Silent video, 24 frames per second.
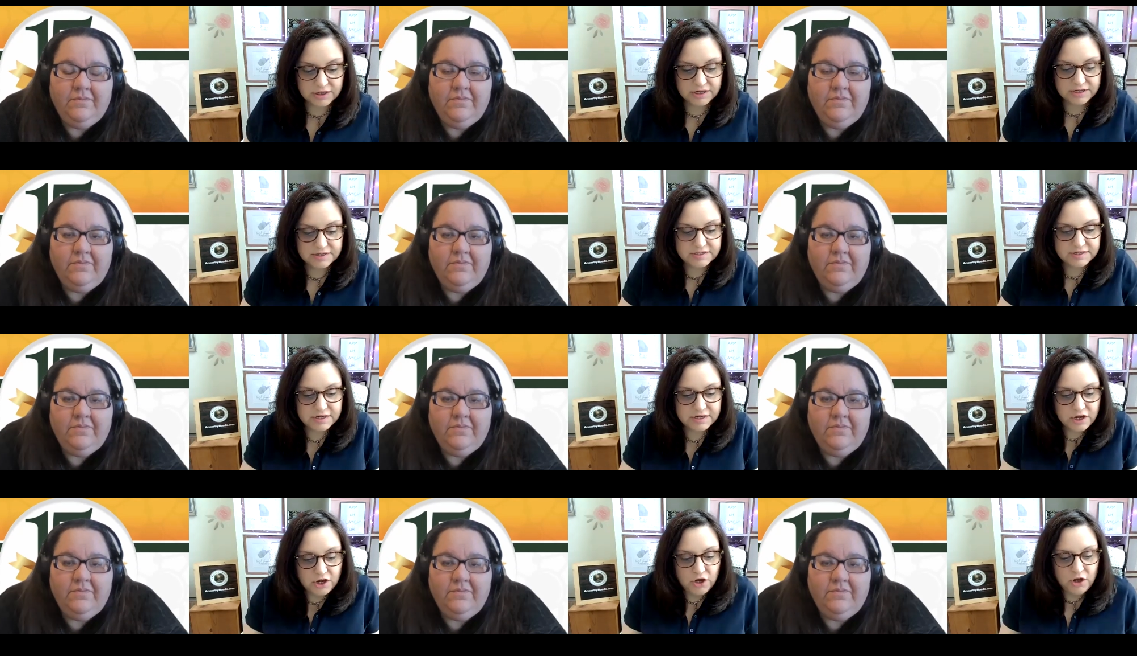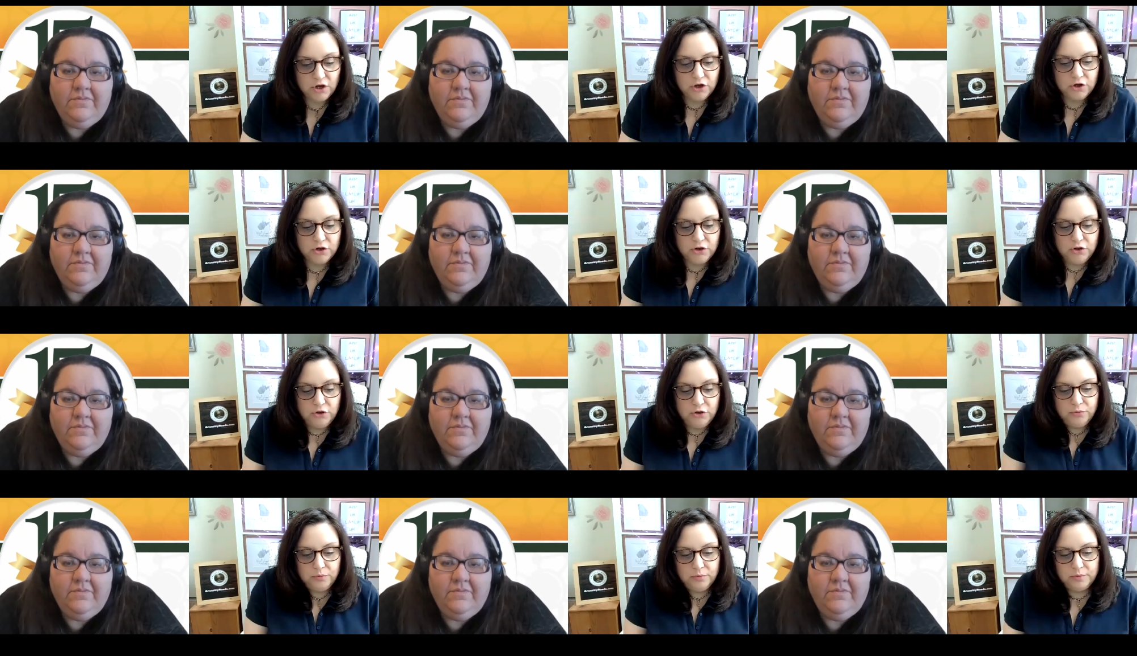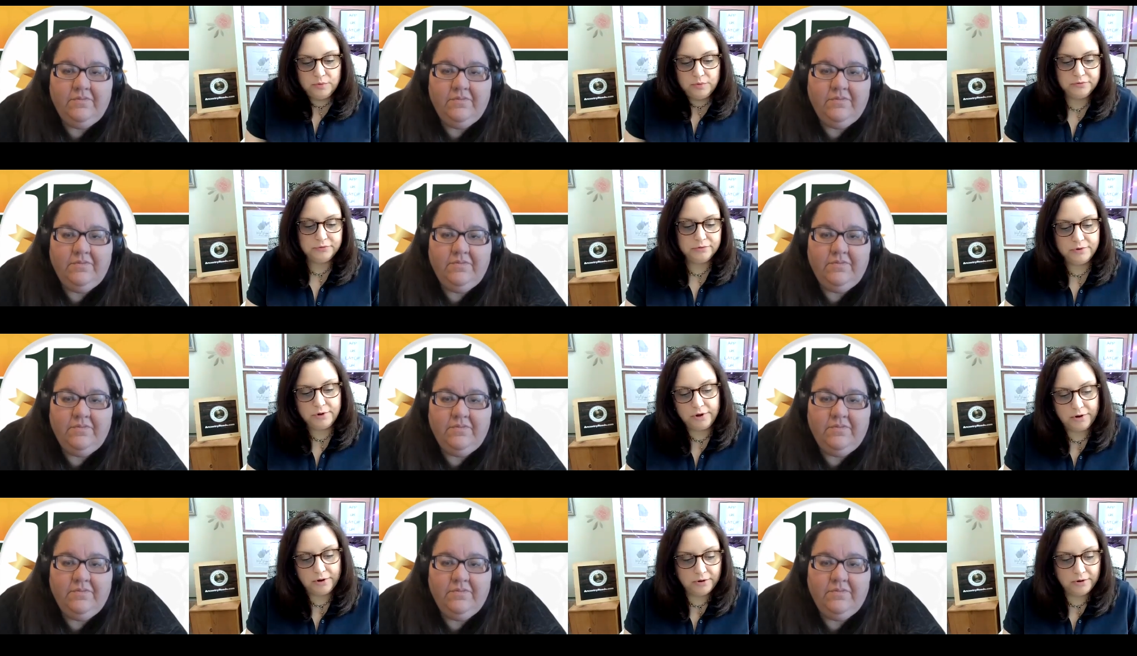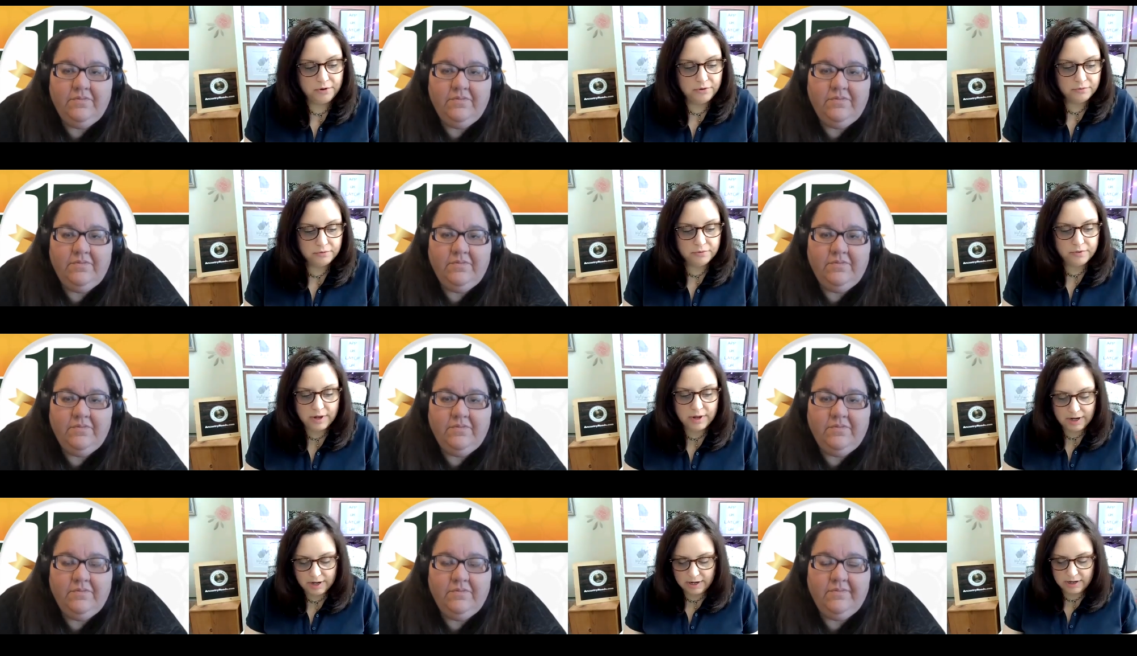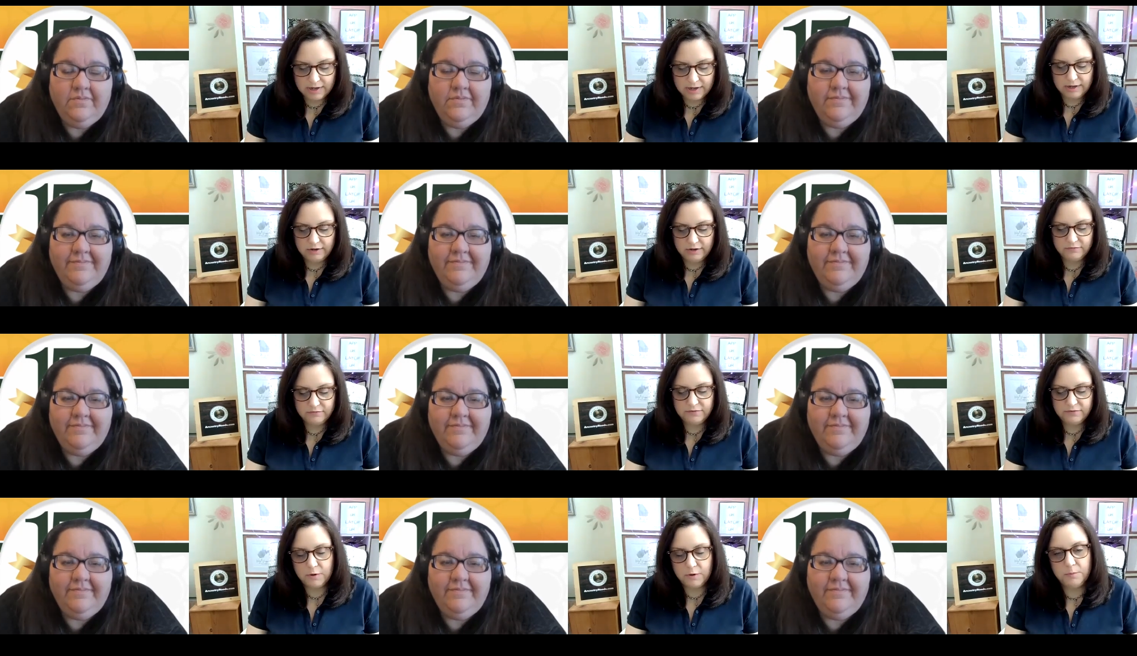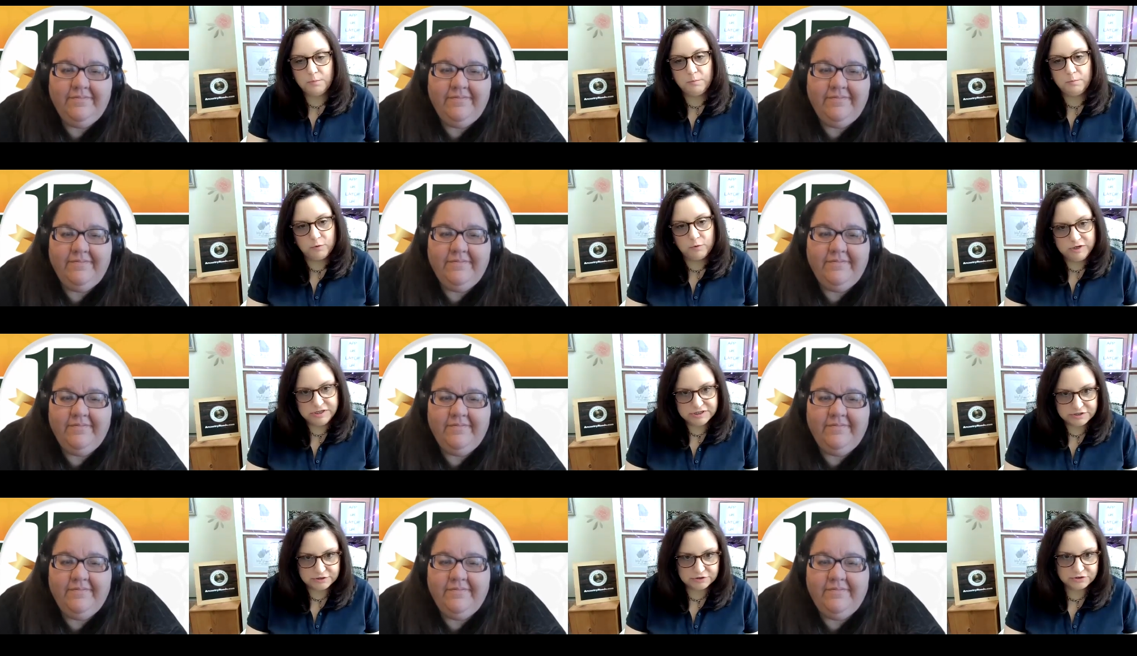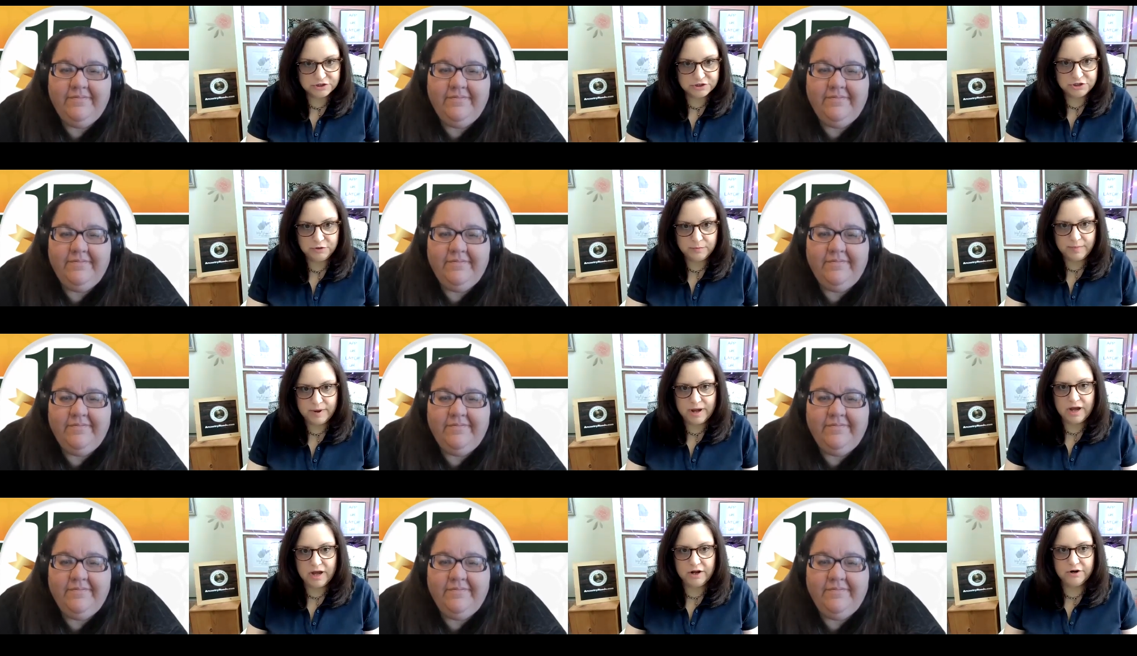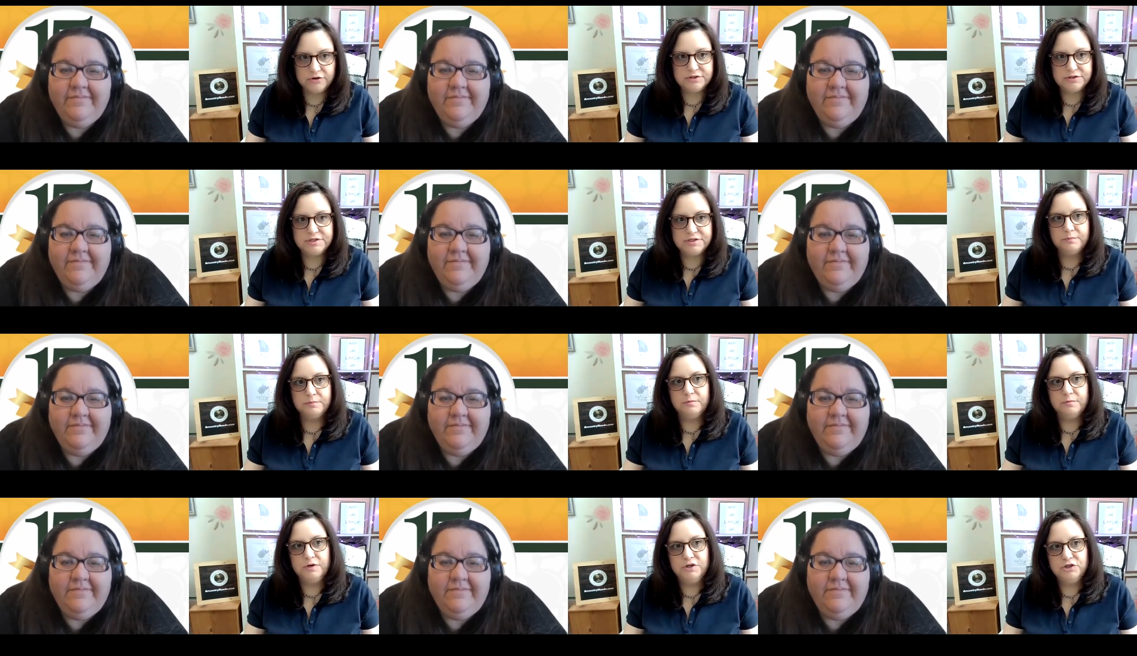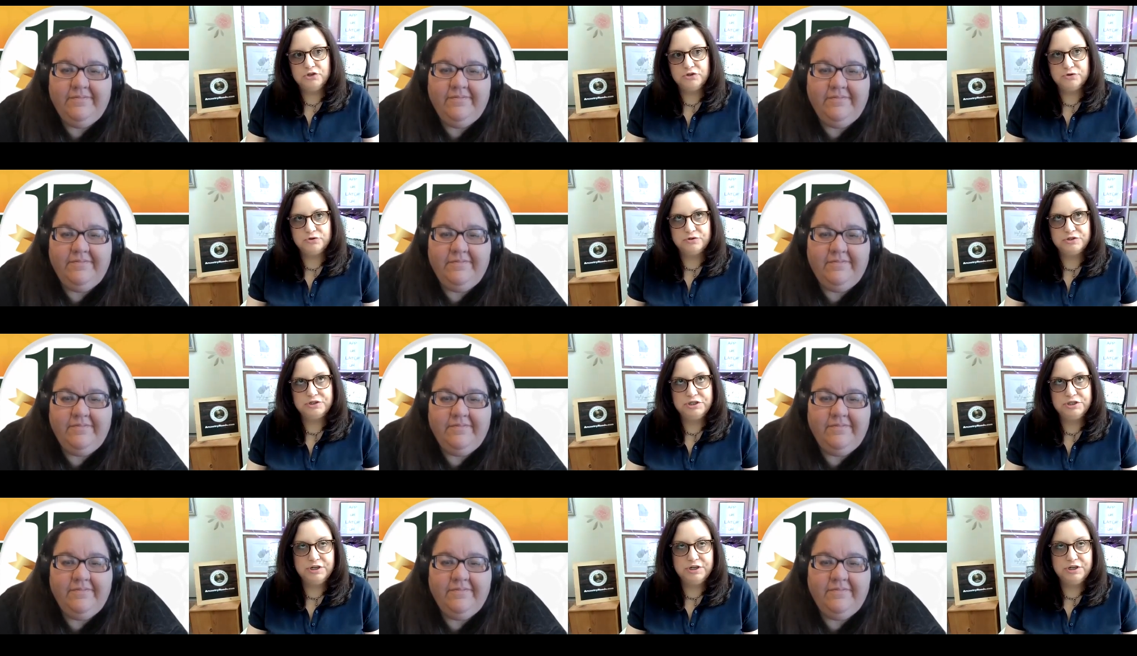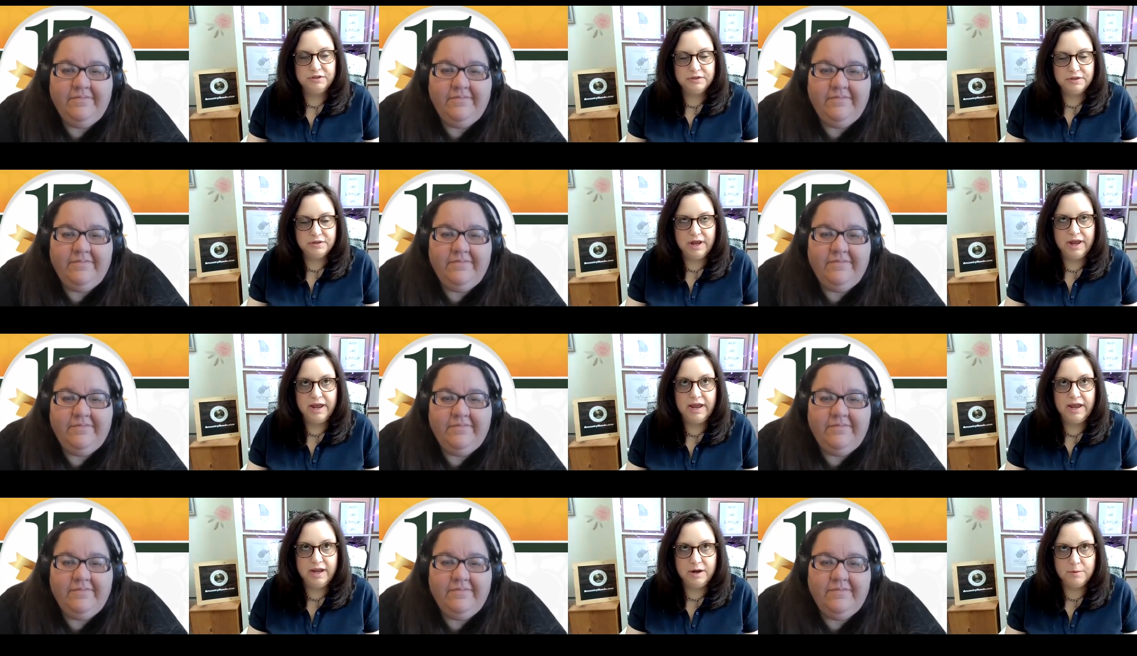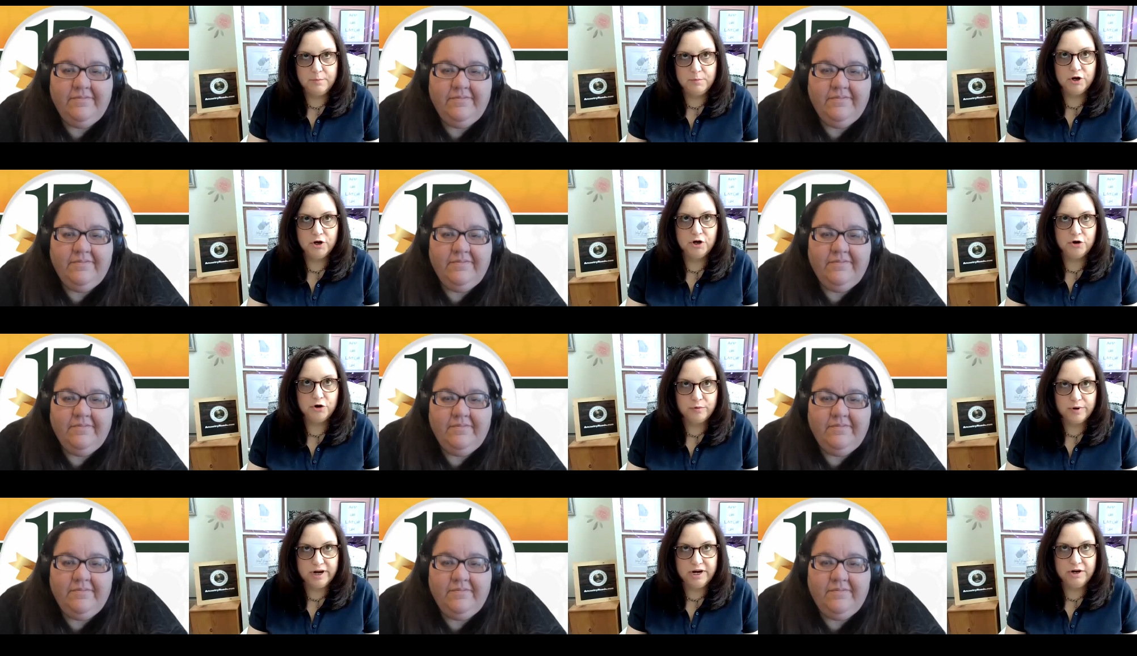Speaker 1: this, you will know that if I'm researching the Bonners, I'm researching the Hamrick,